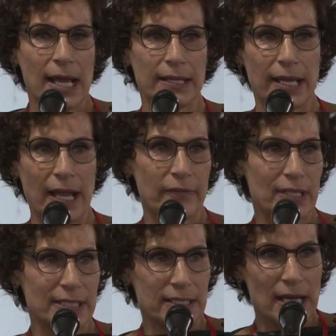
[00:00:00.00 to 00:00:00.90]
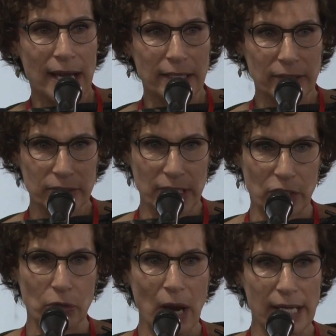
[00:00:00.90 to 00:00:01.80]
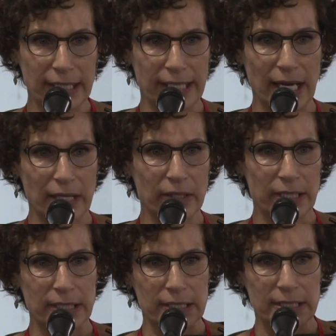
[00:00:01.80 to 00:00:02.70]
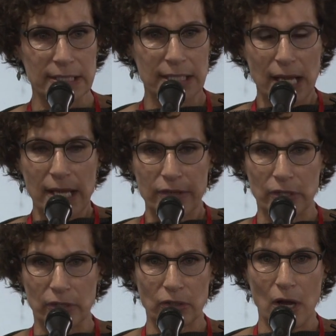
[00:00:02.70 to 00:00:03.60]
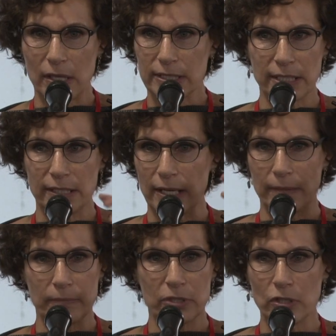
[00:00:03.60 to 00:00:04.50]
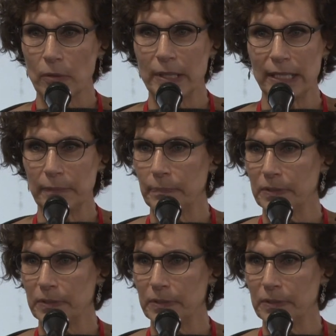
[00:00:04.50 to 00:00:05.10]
and they have these entire necrotic areas that are causing them so many,